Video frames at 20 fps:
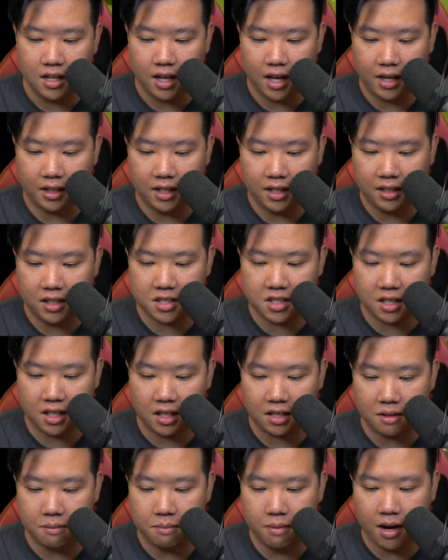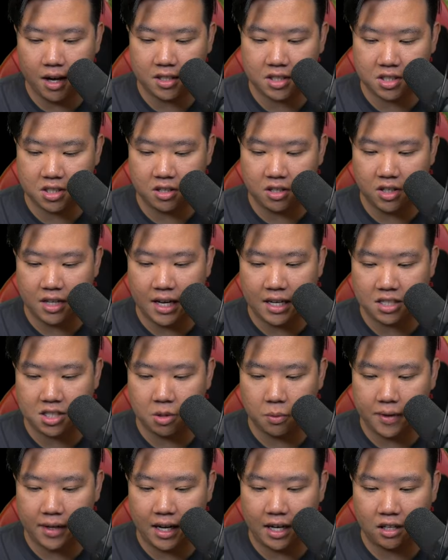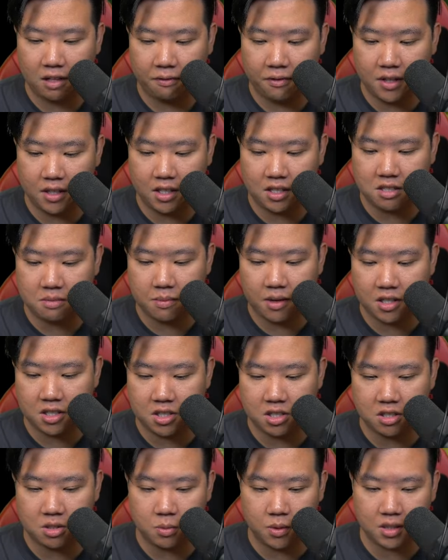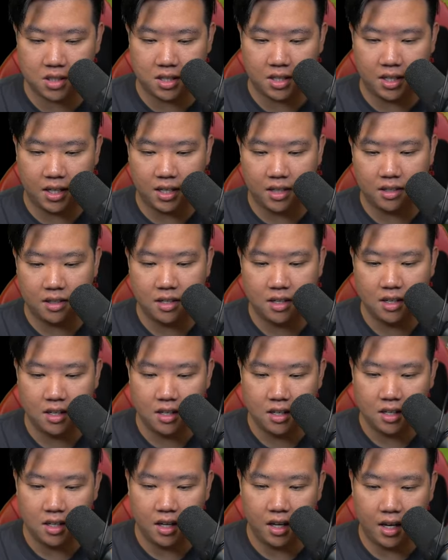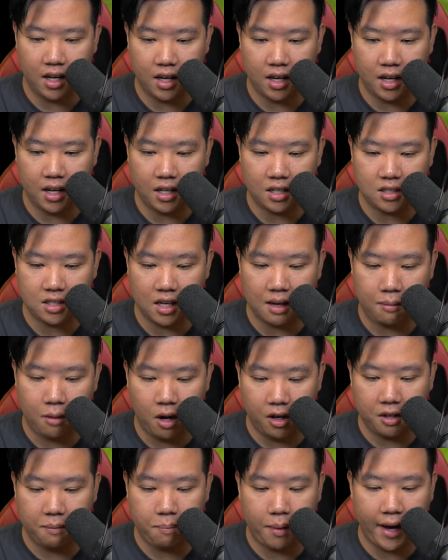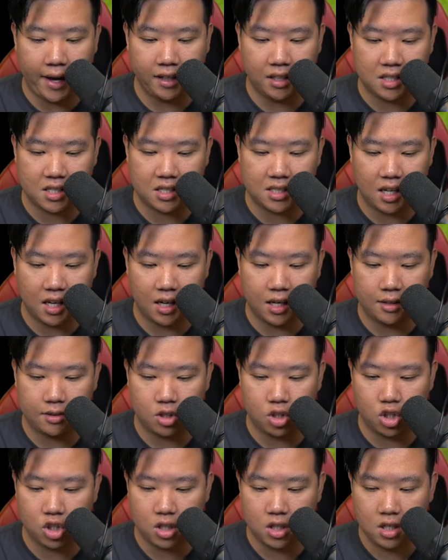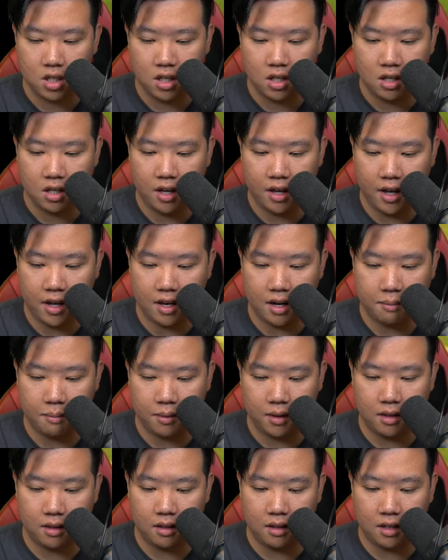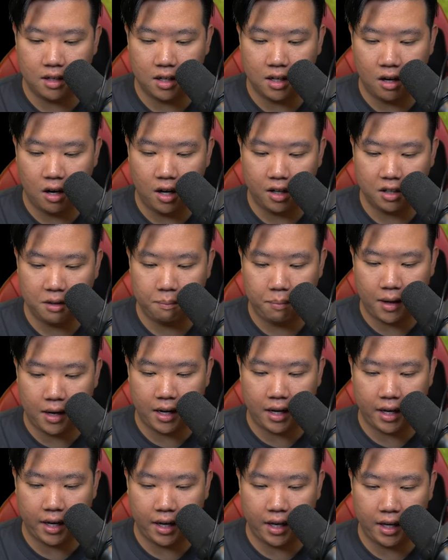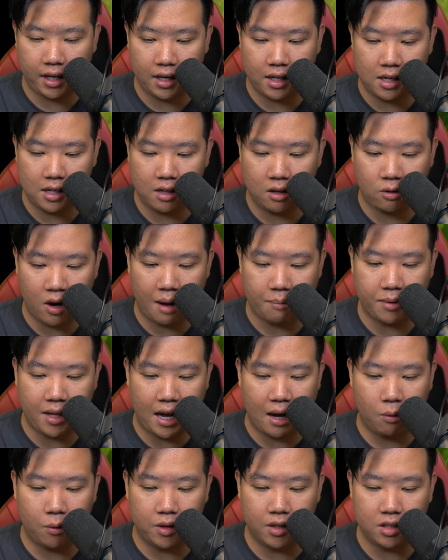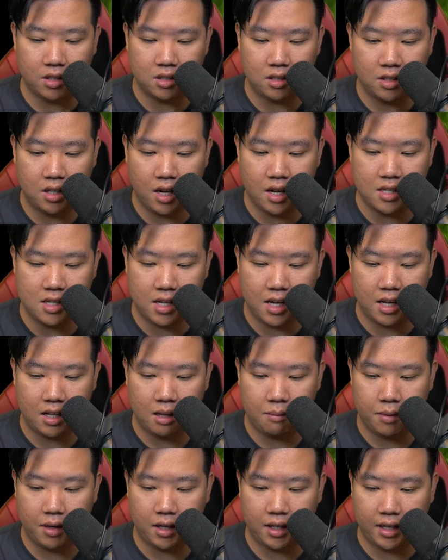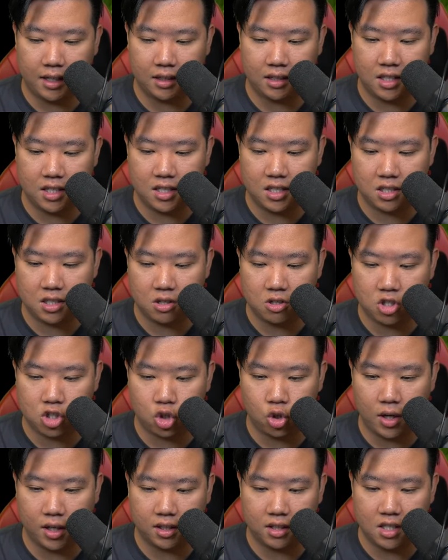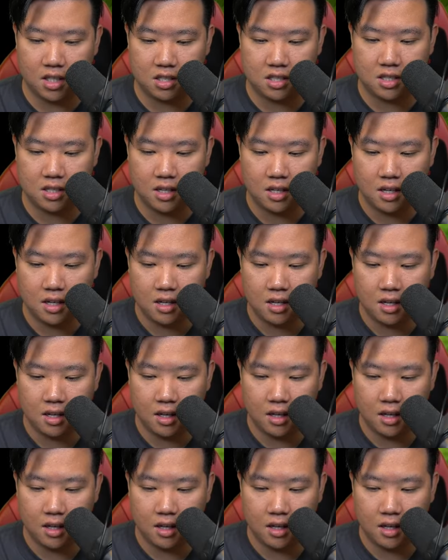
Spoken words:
I think there's another monster. Yeah, so we got to defeat these monsters once again. And occupying this stage, and I'm going to occupy, grab that one, and then I'm going to get this, construct this.